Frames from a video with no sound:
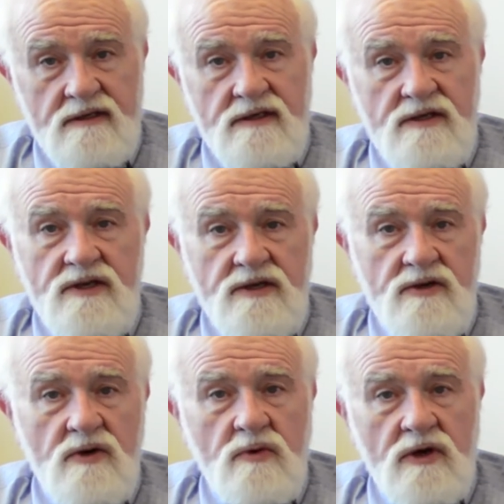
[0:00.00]

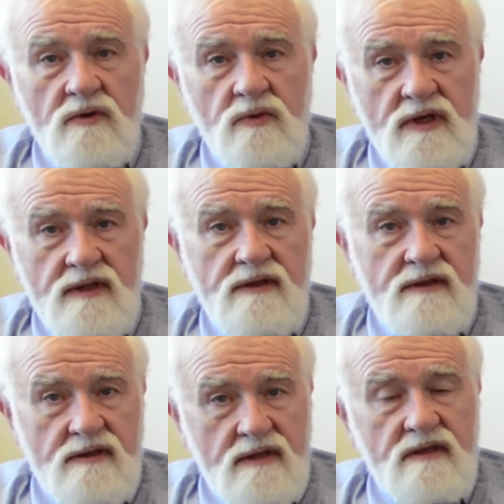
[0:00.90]
continue to work with
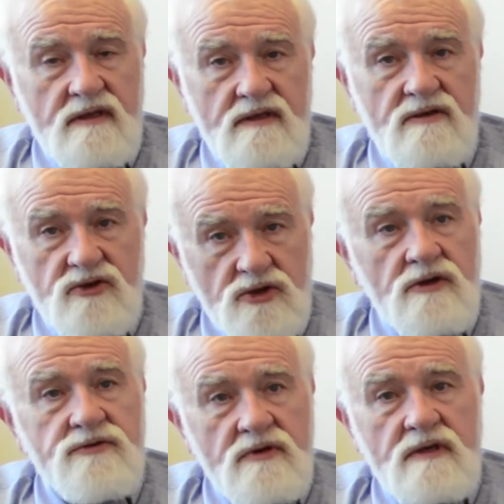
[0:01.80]

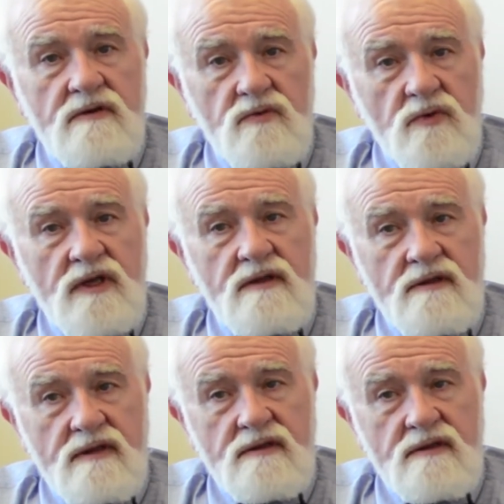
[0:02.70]
children with